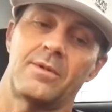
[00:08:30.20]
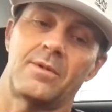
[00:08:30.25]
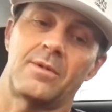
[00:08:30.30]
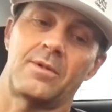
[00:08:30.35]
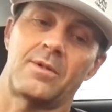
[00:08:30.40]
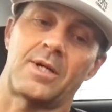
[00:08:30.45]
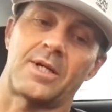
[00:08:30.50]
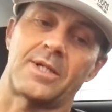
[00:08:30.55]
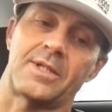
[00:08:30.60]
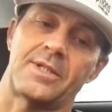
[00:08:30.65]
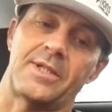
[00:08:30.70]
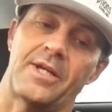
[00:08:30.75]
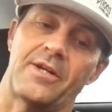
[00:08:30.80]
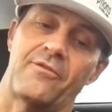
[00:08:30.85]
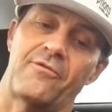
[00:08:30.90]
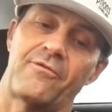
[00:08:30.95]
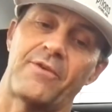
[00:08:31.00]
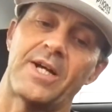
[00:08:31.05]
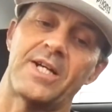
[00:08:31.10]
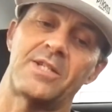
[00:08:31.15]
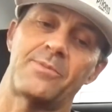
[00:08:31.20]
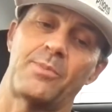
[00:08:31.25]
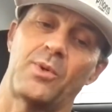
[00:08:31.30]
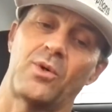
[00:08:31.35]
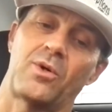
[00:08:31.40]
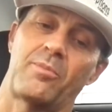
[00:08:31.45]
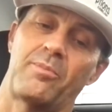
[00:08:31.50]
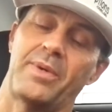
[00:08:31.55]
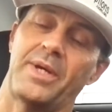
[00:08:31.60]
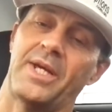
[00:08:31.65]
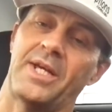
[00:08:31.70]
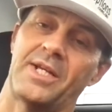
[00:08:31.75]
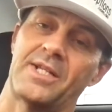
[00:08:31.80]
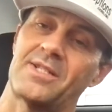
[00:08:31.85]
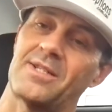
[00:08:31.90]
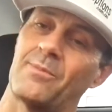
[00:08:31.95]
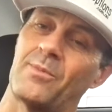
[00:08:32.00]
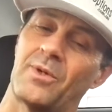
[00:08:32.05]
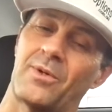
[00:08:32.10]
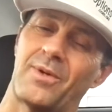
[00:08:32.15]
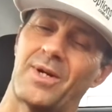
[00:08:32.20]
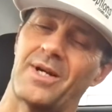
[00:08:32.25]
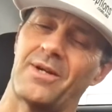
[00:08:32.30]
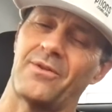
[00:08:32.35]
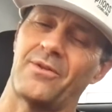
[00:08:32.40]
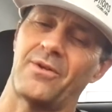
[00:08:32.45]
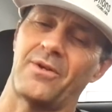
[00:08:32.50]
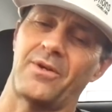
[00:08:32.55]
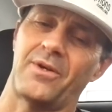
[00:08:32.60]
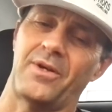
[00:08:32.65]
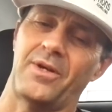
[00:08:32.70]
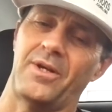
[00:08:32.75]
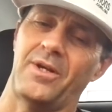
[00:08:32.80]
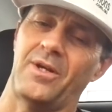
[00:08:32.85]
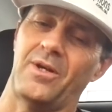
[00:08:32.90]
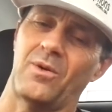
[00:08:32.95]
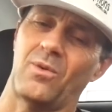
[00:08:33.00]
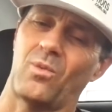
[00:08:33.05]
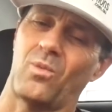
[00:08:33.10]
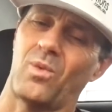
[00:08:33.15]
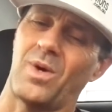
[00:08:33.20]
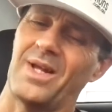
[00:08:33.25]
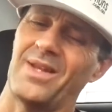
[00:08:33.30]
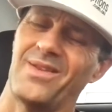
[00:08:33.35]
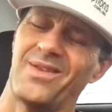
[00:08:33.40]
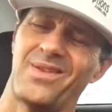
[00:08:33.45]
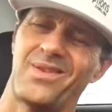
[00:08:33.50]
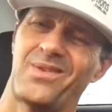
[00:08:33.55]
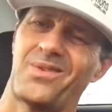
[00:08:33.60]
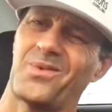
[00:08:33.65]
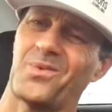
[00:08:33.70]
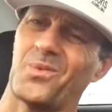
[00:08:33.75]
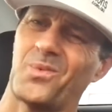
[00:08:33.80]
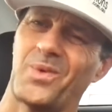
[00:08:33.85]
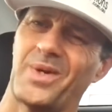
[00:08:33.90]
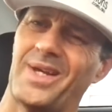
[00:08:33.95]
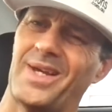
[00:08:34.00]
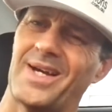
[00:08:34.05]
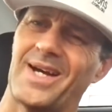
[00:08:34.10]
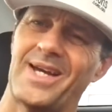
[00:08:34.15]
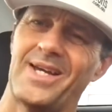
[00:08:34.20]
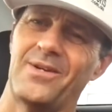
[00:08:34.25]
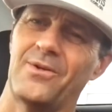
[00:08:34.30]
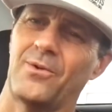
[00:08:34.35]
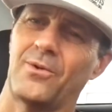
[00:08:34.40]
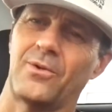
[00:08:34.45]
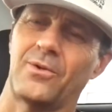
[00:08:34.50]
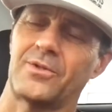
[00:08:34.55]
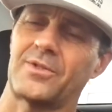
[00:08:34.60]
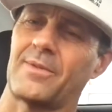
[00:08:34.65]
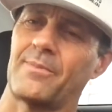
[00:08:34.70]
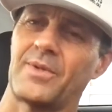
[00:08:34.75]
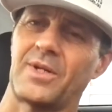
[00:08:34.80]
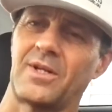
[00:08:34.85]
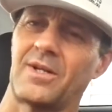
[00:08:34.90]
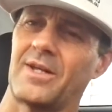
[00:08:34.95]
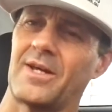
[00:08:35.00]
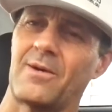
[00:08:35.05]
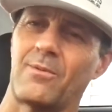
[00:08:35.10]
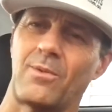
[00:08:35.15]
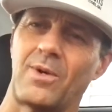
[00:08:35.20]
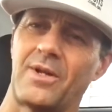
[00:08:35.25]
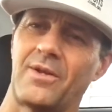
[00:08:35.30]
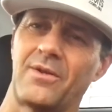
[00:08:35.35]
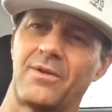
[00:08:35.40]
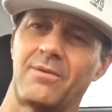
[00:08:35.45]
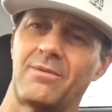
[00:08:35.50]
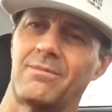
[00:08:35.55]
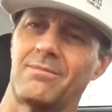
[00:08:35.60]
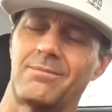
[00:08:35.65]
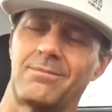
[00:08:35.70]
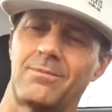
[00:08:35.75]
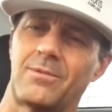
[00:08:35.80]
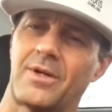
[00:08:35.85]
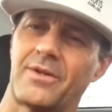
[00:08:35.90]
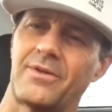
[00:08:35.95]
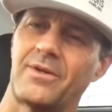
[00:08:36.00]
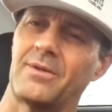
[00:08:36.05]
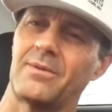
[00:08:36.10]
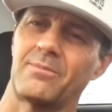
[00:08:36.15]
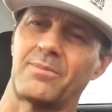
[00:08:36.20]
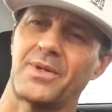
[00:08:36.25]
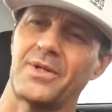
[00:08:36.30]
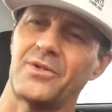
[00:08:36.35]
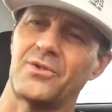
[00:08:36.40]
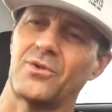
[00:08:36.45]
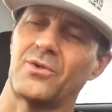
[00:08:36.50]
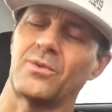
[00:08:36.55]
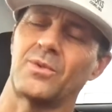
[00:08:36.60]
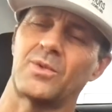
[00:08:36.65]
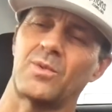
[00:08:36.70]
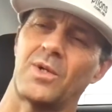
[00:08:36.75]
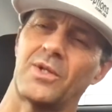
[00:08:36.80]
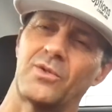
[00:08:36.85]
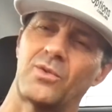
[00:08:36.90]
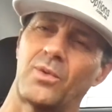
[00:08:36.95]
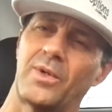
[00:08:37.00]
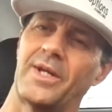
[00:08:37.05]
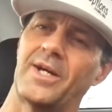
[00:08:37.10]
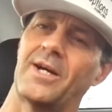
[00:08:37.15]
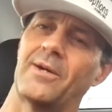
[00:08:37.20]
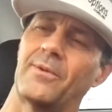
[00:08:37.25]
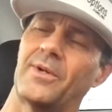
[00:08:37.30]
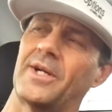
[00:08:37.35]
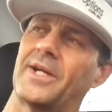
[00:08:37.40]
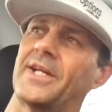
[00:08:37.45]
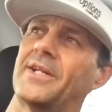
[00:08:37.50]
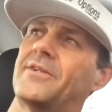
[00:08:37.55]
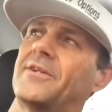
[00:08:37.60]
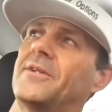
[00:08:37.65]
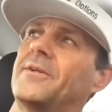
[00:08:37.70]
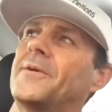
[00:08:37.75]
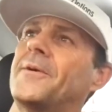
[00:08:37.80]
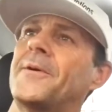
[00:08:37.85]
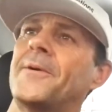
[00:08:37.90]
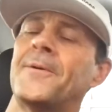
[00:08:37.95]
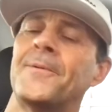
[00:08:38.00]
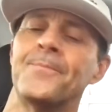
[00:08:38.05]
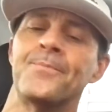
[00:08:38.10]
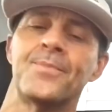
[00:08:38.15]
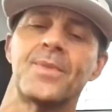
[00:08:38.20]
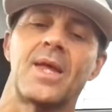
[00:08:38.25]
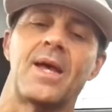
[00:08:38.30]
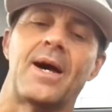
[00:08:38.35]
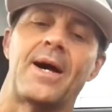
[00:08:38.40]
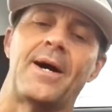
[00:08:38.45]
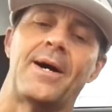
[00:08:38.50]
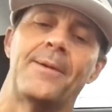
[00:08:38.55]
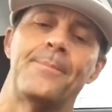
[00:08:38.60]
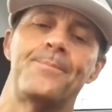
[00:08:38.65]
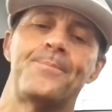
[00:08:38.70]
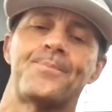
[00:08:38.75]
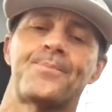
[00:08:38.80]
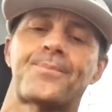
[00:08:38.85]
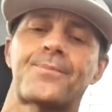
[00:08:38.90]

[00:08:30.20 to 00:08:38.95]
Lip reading: like I said, Facebook being somewhere around the 128 or something like that. I think, pretty sure it was 128 when I entered. A